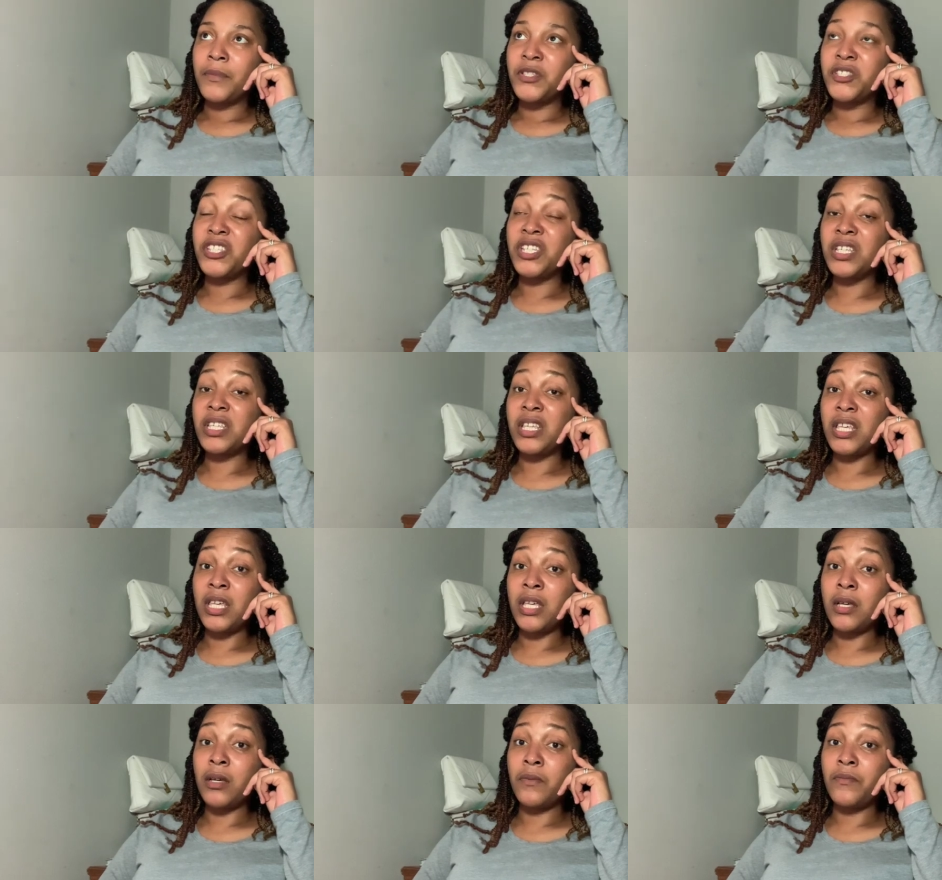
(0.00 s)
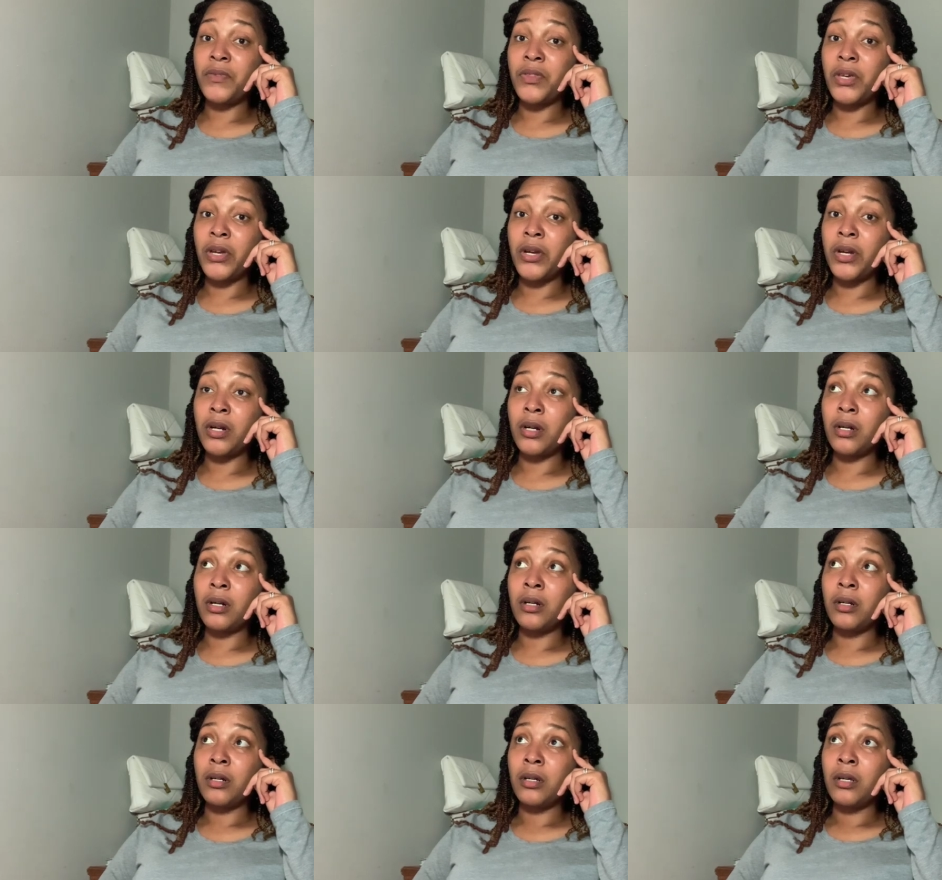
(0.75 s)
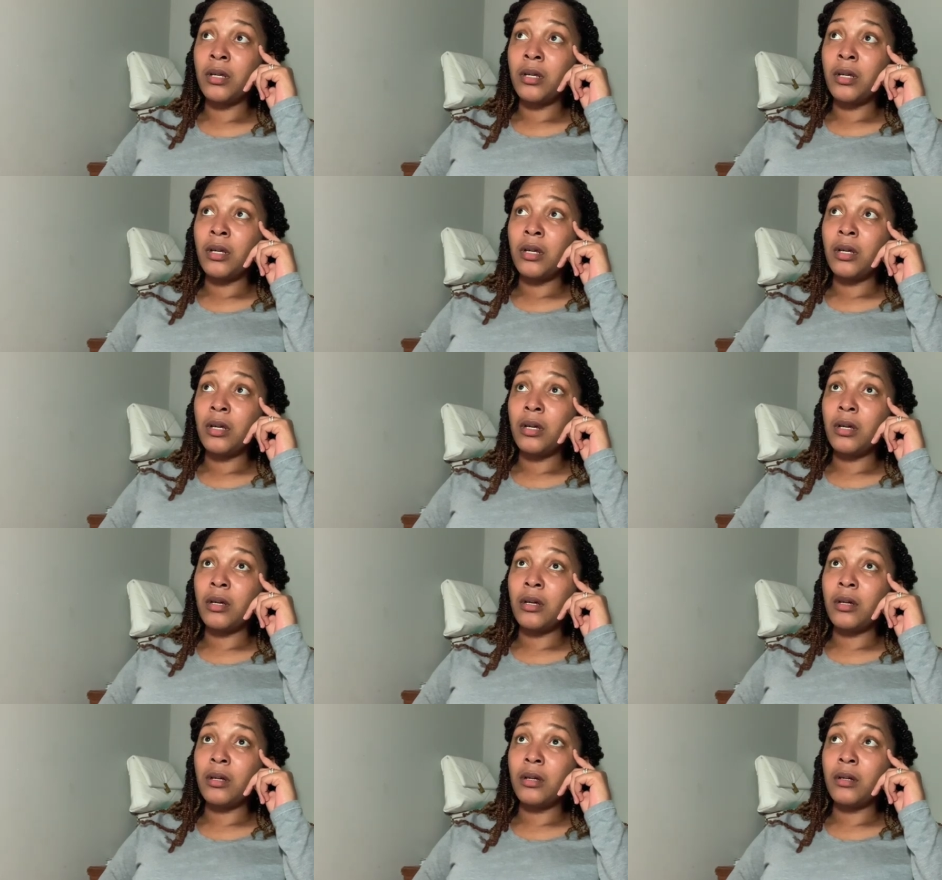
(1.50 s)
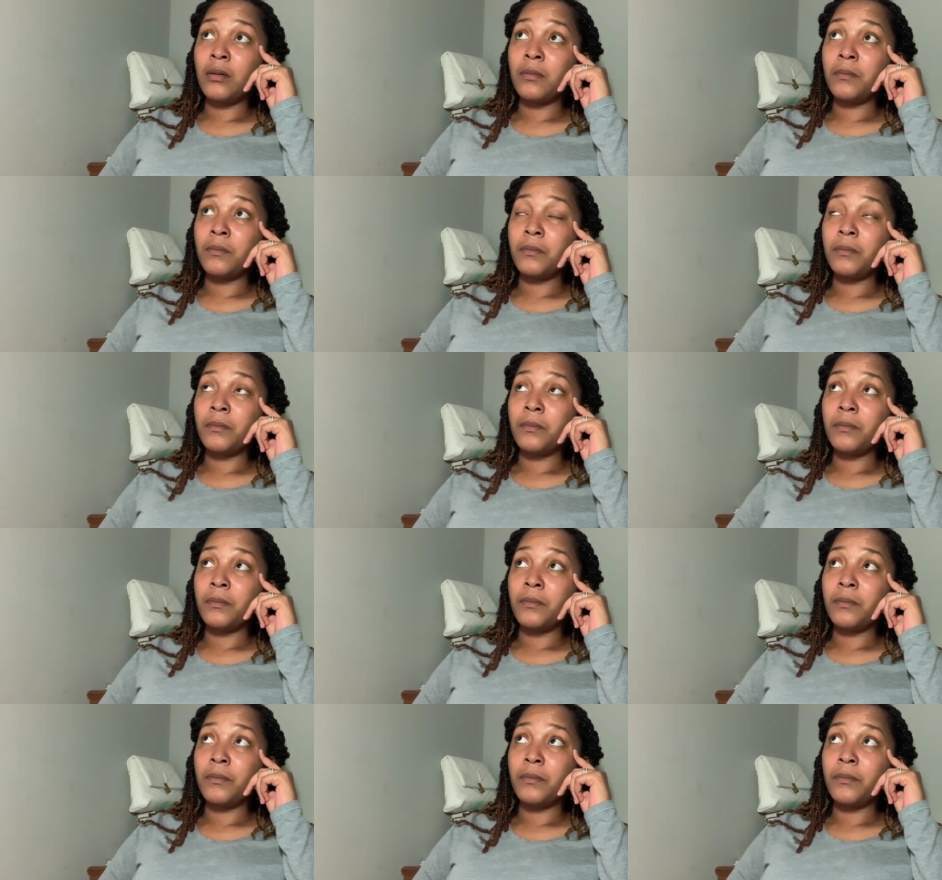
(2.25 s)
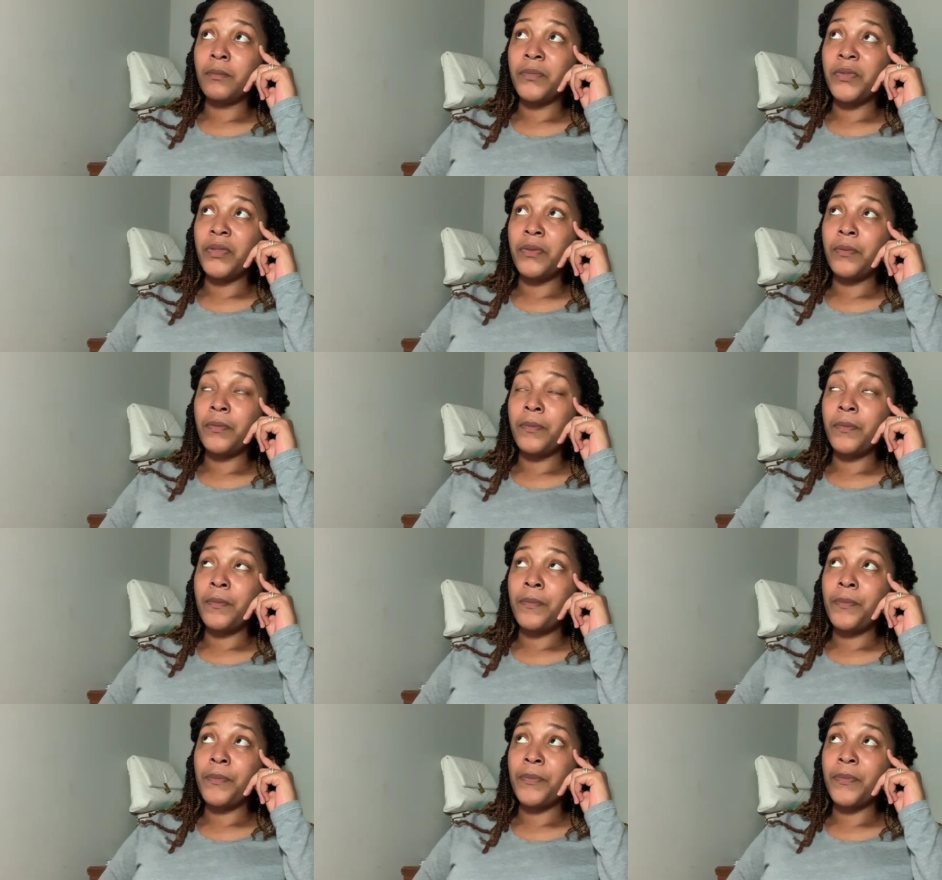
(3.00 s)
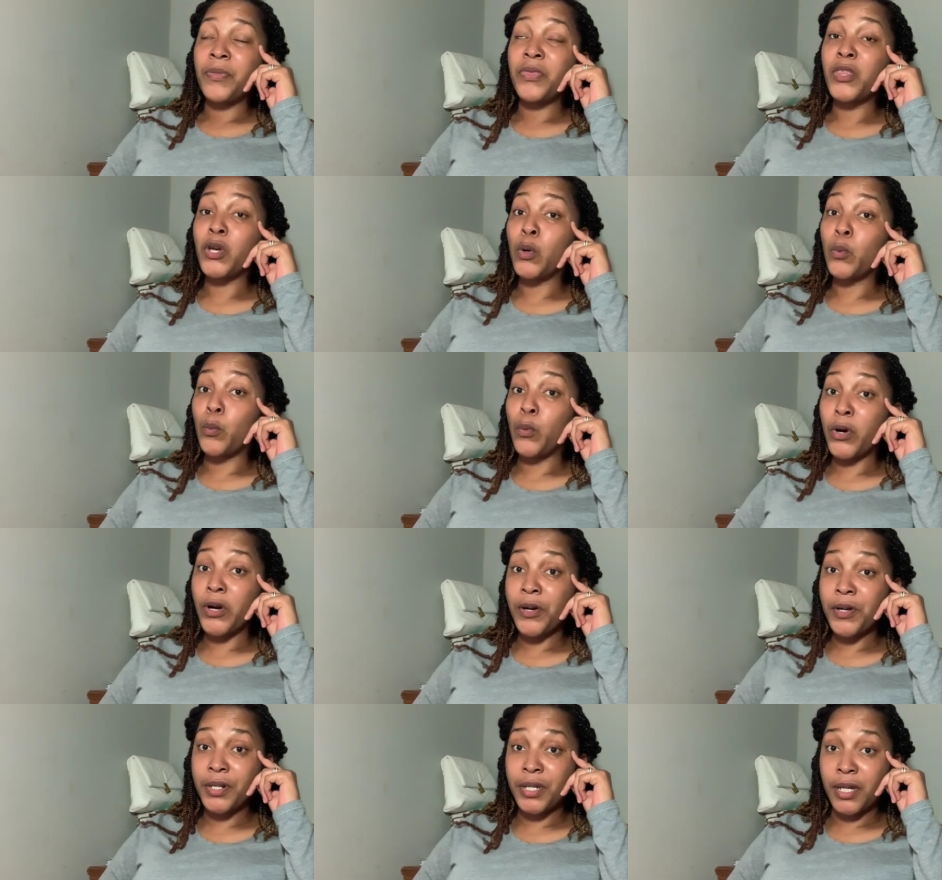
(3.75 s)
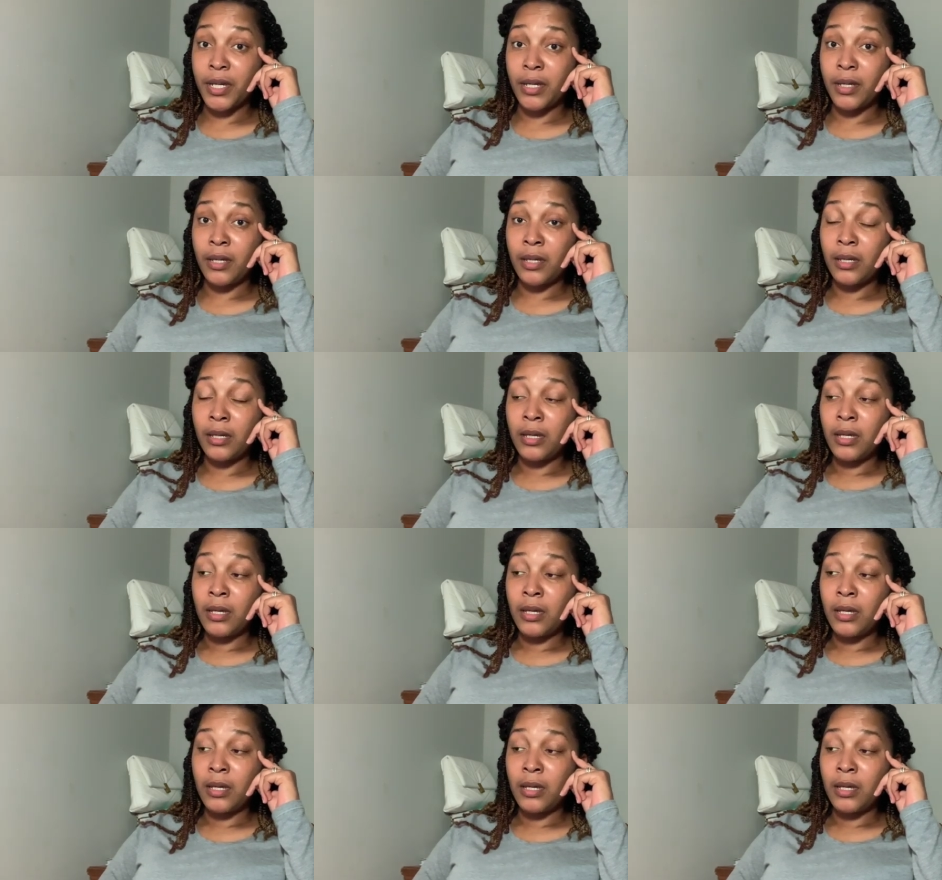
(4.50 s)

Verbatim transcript: to give their um, the wording